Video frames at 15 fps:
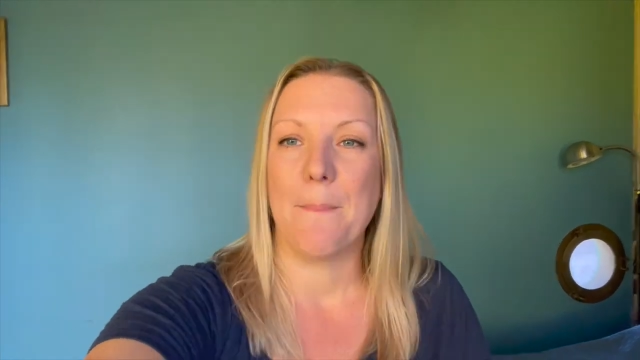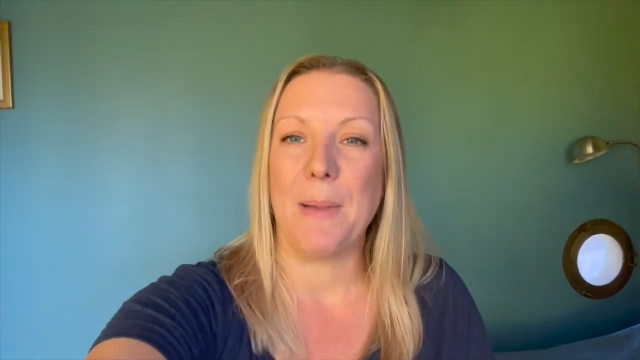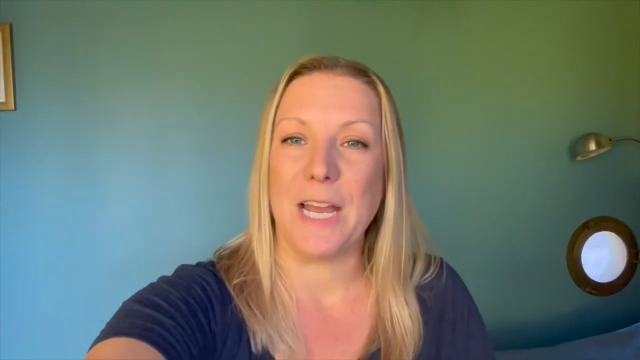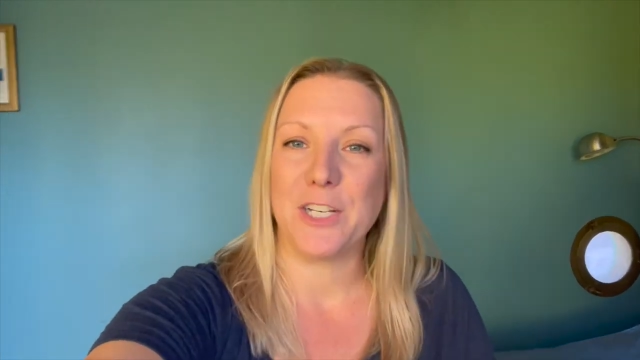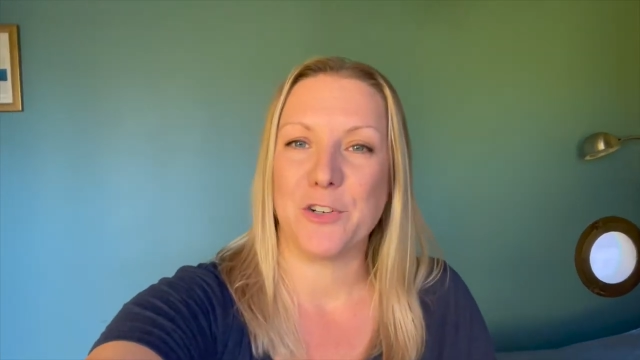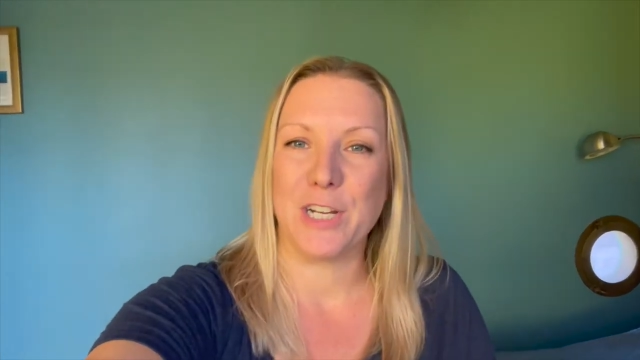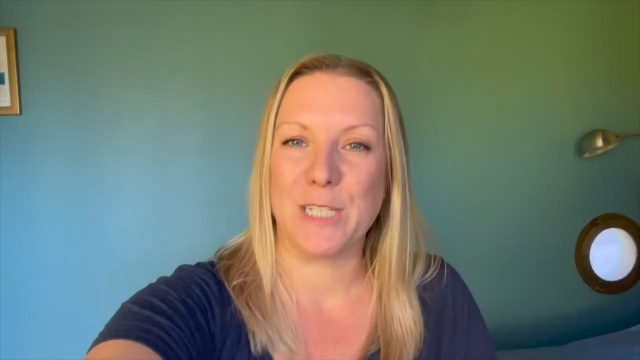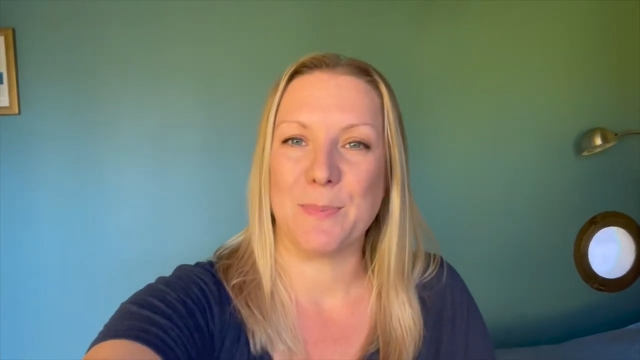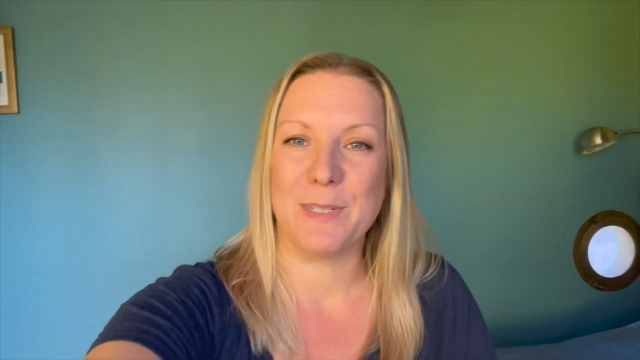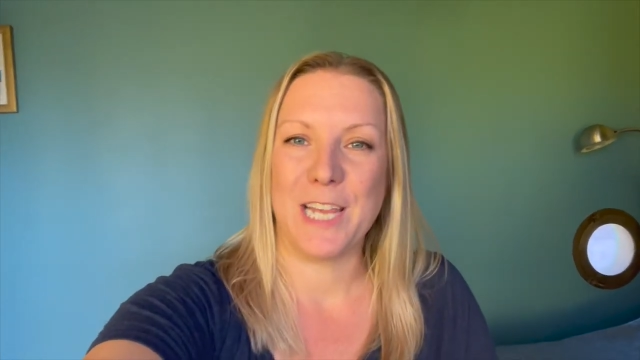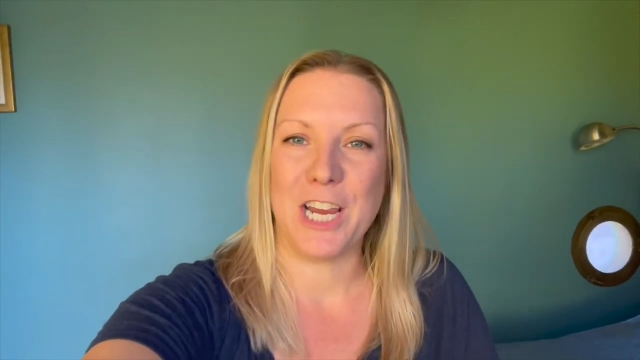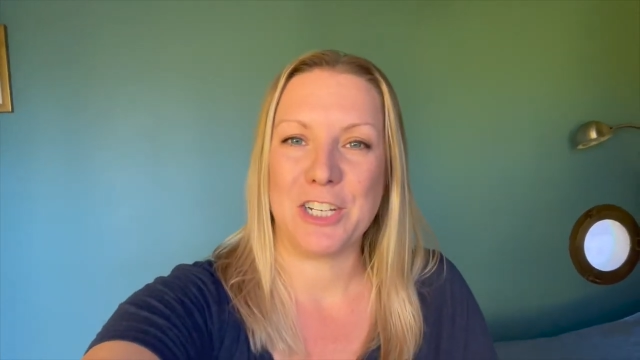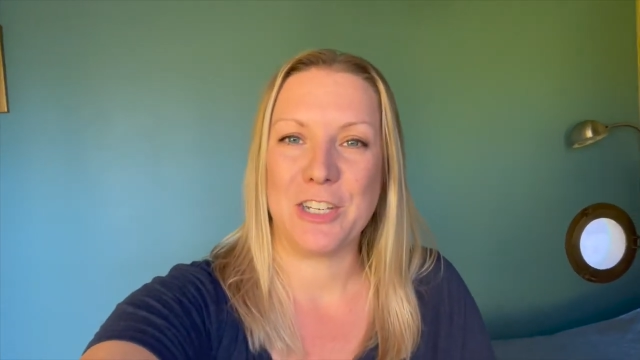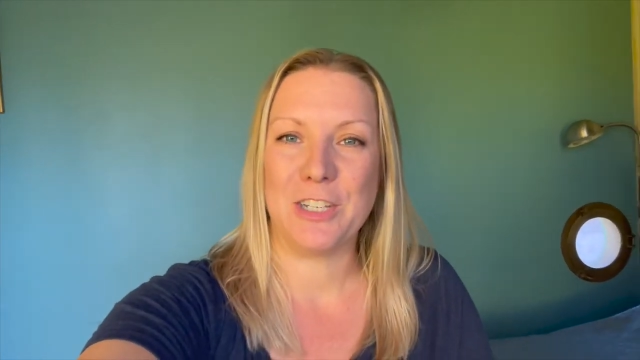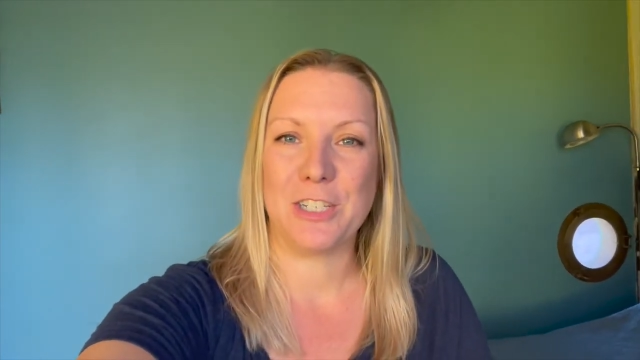Pet
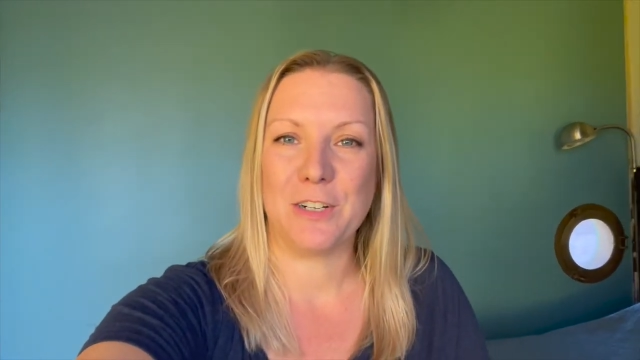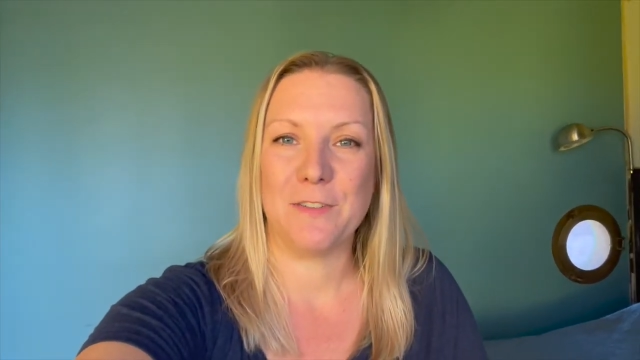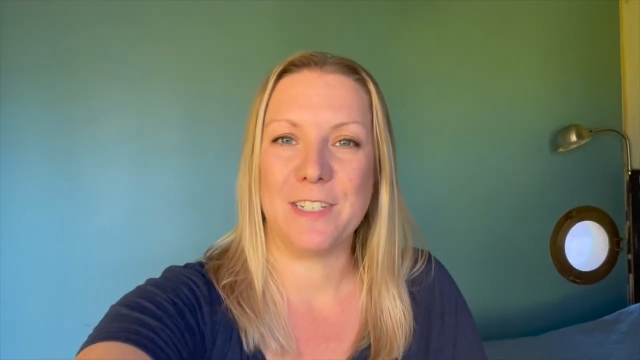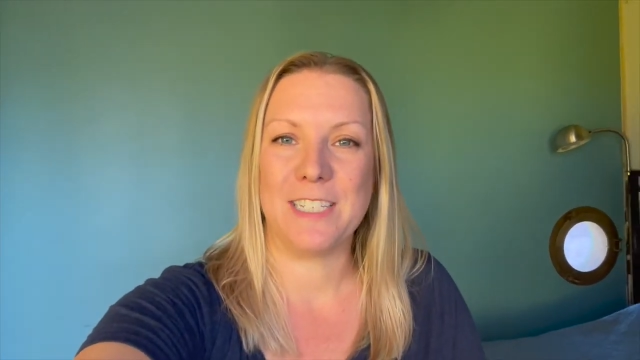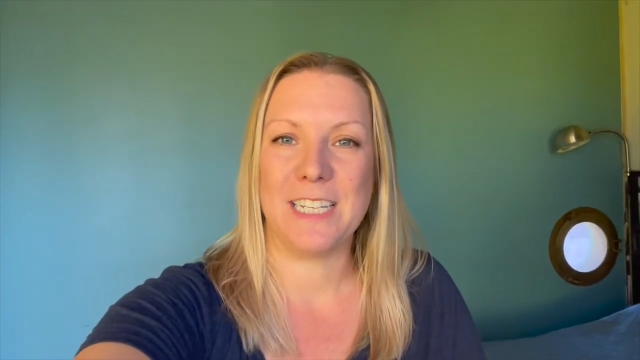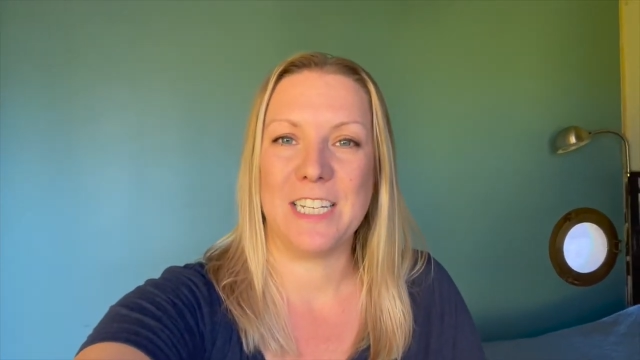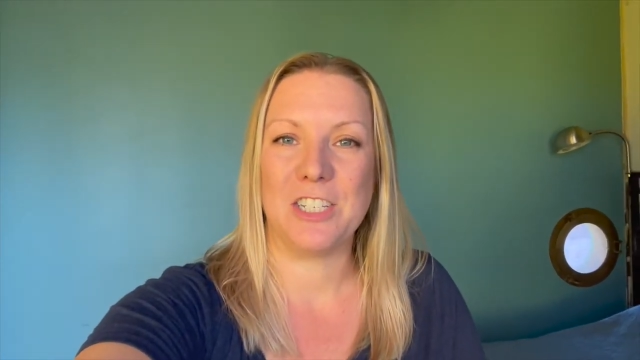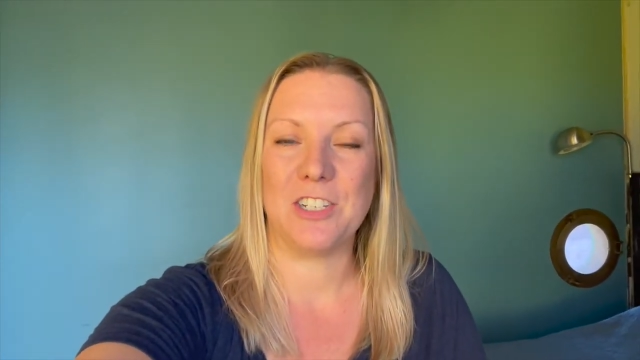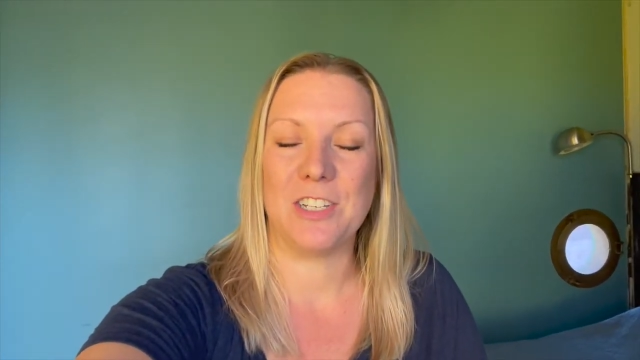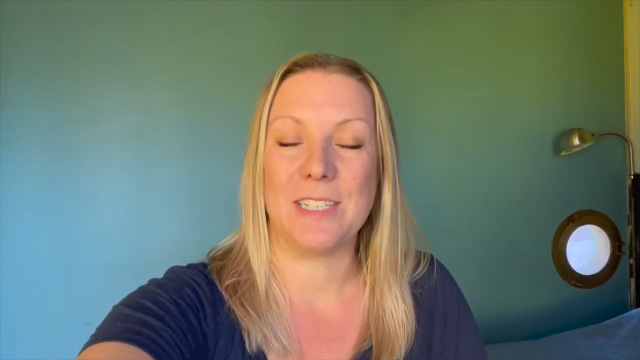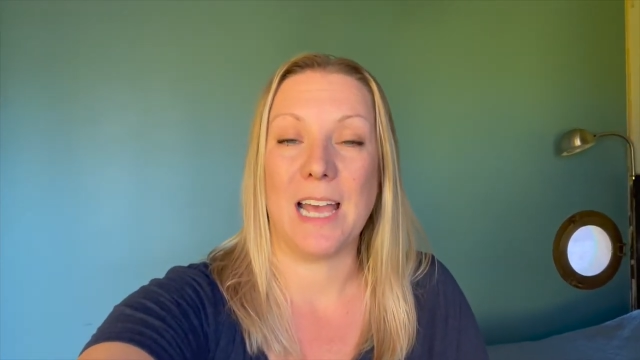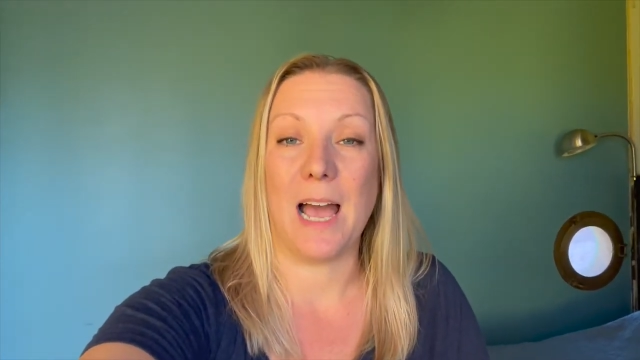transportation services just